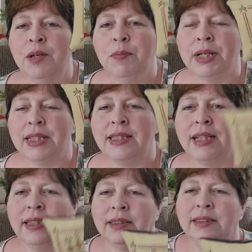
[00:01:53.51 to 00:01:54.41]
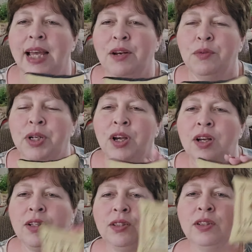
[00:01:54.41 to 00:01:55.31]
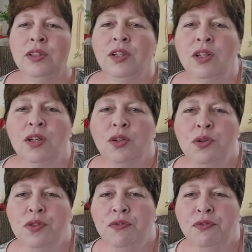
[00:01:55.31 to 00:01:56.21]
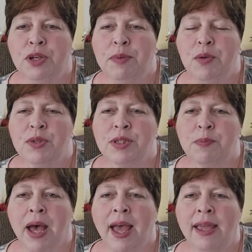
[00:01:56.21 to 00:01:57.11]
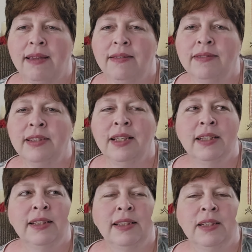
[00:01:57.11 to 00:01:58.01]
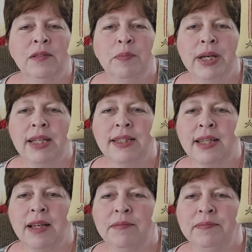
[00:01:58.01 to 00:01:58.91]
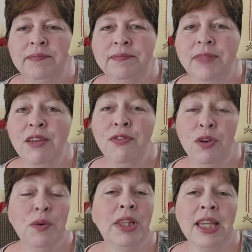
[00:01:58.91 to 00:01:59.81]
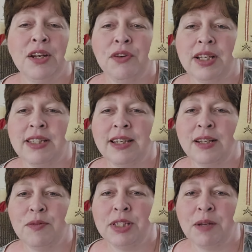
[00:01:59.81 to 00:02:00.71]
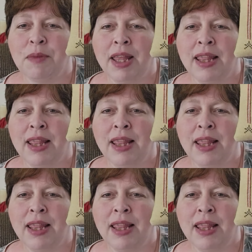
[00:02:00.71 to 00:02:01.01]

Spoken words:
but I don't recall who the freebie was by, but if you're really interested, it was in my